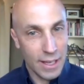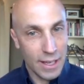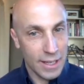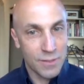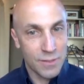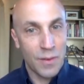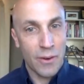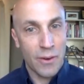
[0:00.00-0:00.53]

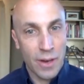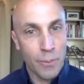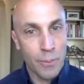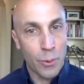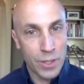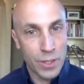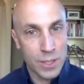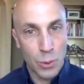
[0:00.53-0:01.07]
is very
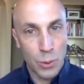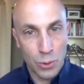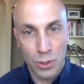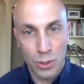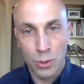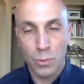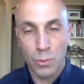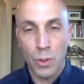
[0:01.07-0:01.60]
important. It's both
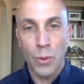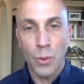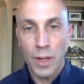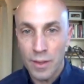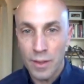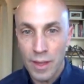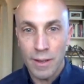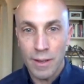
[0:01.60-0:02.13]

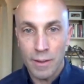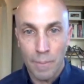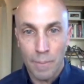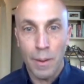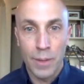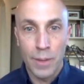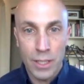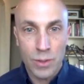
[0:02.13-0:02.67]
growing the
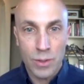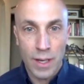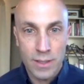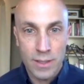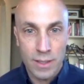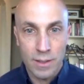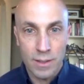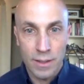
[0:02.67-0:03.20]
public
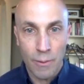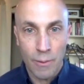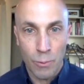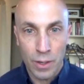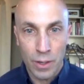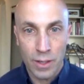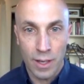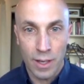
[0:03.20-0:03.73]
transit
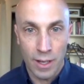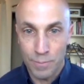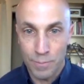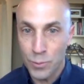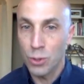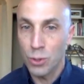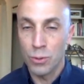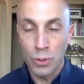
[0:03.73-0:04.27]
network
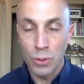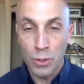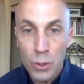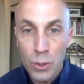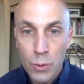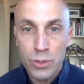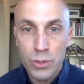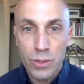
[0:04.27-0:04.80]
to new
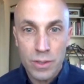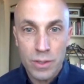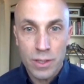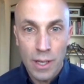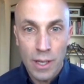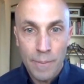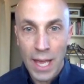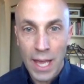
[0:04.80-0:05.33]
users
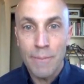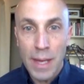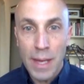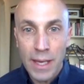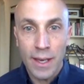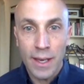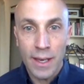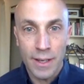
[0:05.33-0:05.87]
and
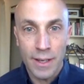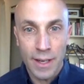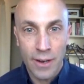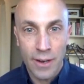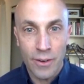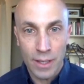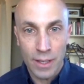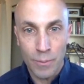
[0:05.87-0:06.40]
making it
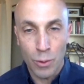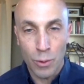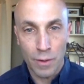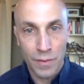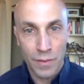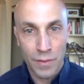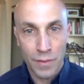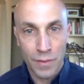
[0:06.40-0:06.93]
inherently more
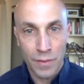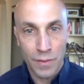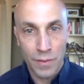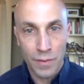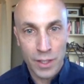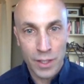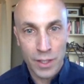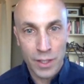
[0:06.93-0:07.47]
efficient.
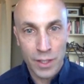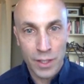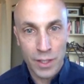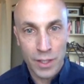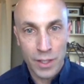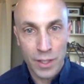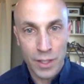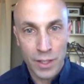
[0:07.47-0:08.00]
And
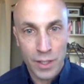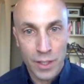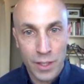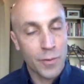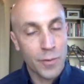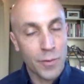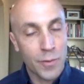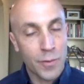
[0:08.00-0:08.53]
of course, as
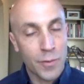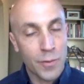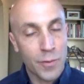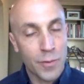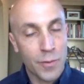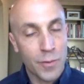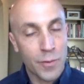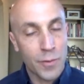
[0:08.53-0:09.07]
we move
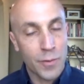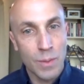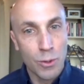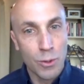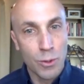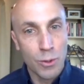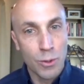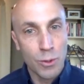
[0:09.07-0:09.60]
towards
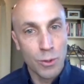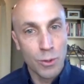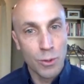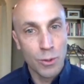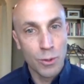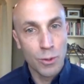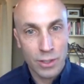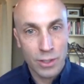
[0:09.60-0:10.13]

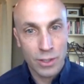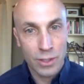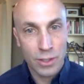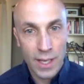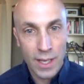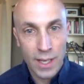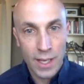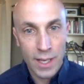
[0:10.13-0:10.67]
electrification,
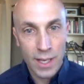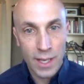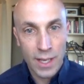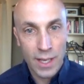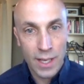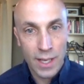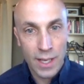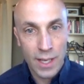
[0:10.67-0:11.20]
you
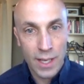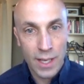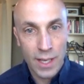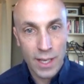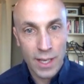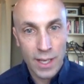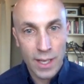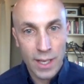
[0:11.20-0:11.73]
can get
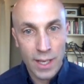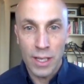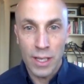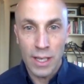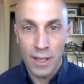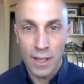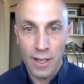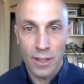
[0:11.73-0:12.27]
locally
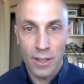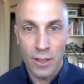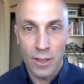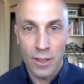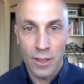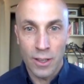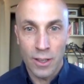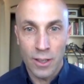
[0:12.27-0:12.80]

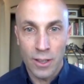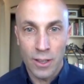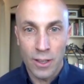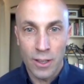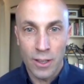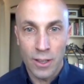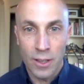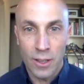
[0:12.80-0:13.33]

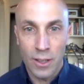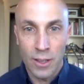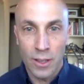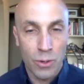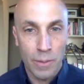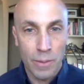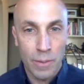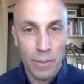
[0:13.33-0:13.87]
far
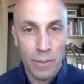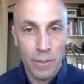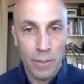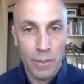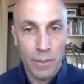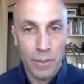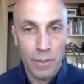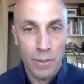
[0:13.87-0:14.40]
lower
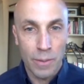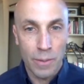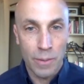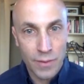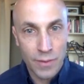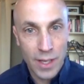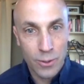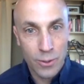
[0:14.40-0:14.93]
emissions by using
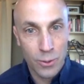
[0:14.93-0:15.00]
electric